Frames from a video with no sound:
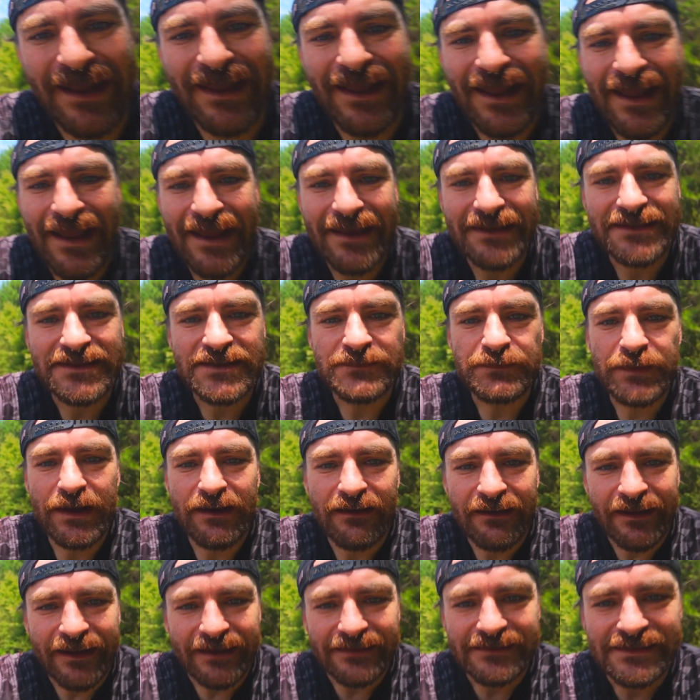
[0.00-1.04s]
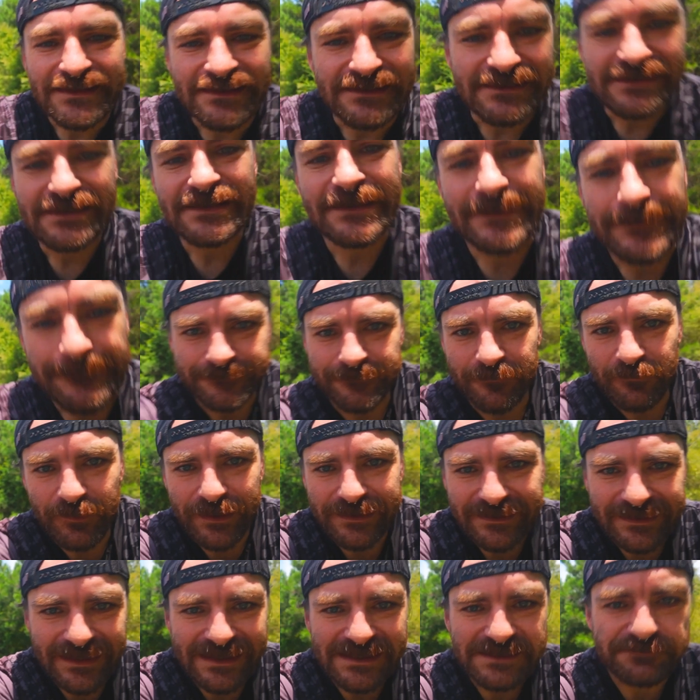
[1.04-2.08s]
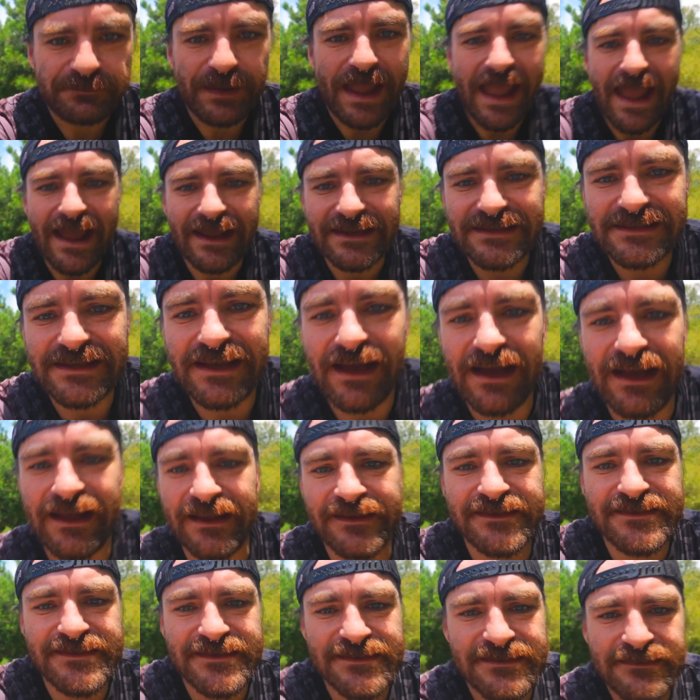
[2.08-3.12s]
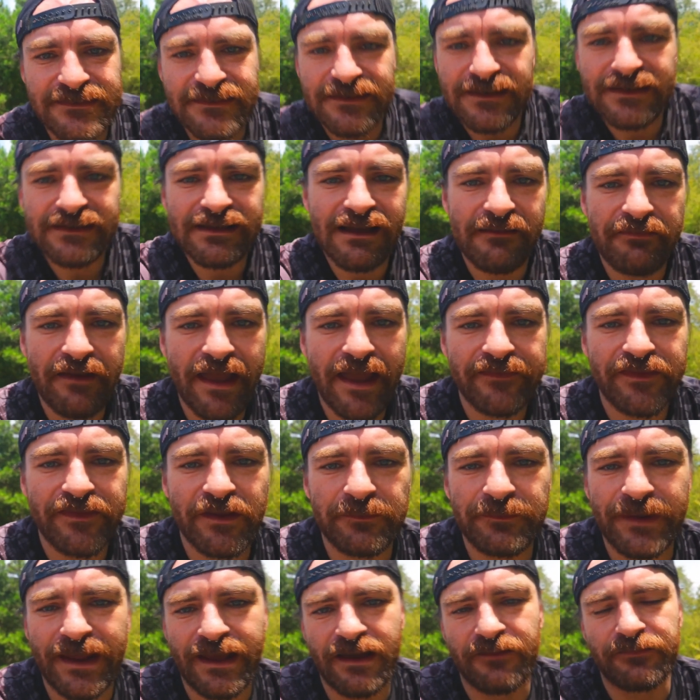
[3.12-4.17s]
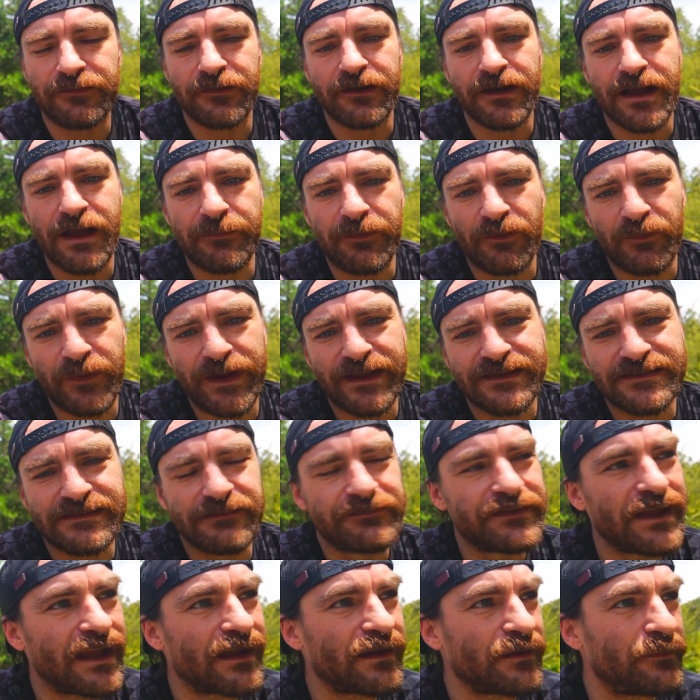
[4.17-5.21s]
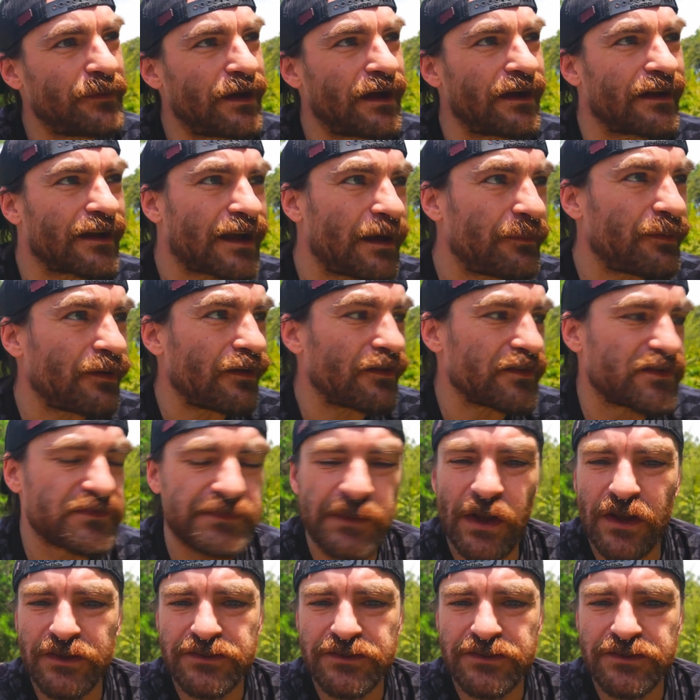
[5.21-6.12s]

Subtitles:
experiences with these bags, because I've had them now for a couple of weeks. I've taken them on a couple little small